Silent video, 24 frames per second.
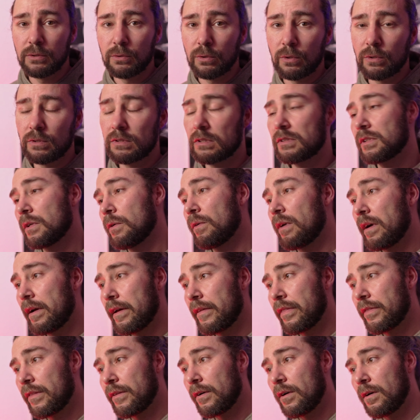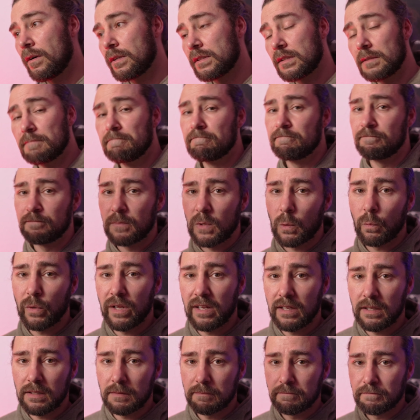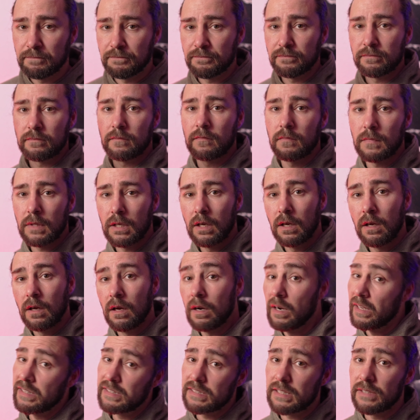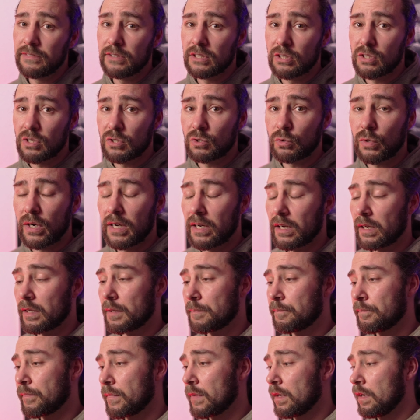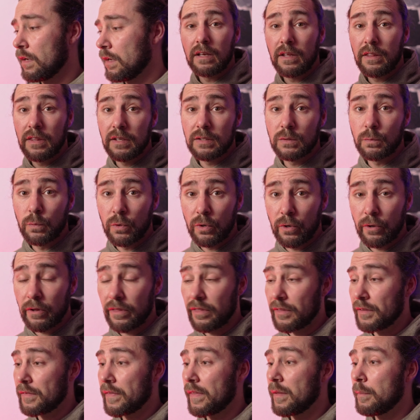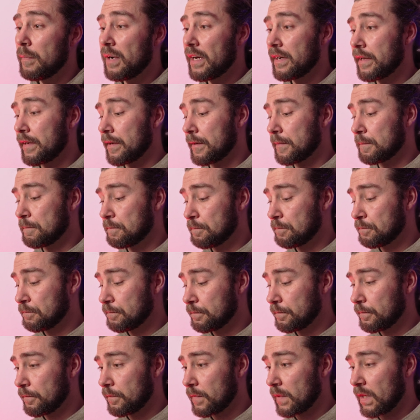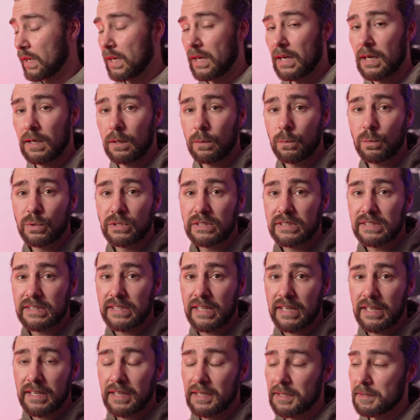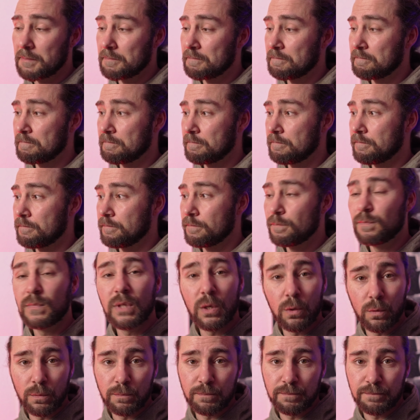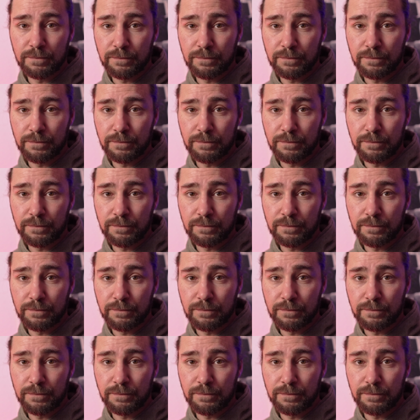euros, so I thought, well, let's give it a try. Is it worth the money? I would say no.